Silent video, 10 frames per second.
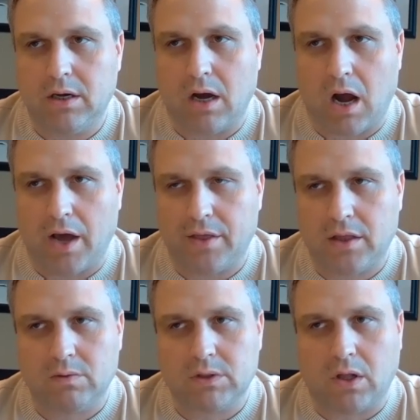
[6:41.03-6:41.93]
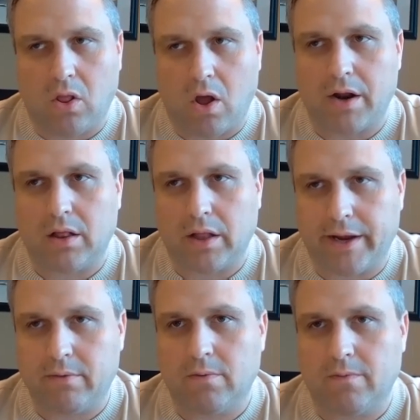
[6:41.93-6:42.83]
I think there was a lot of
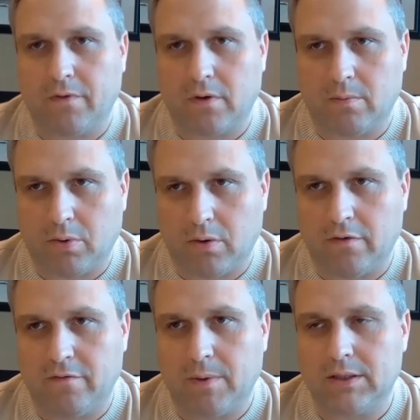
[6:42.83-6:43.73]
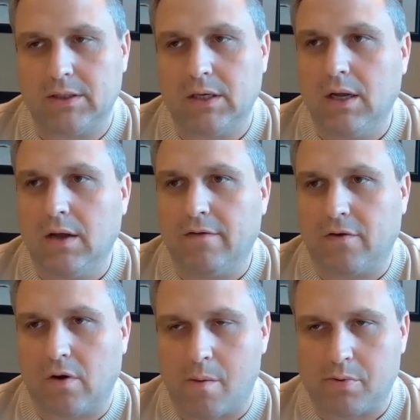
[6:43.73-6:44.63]
leg room for improvement
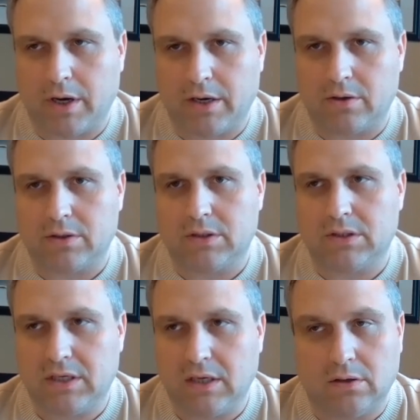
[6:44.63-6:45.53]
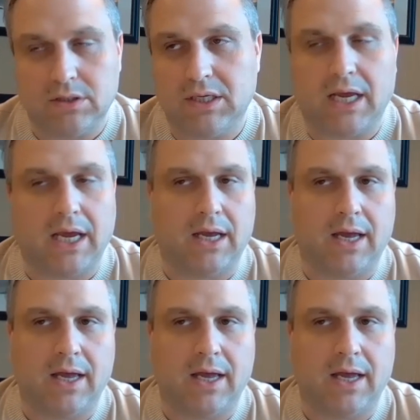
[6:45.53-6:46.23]
for operators still today.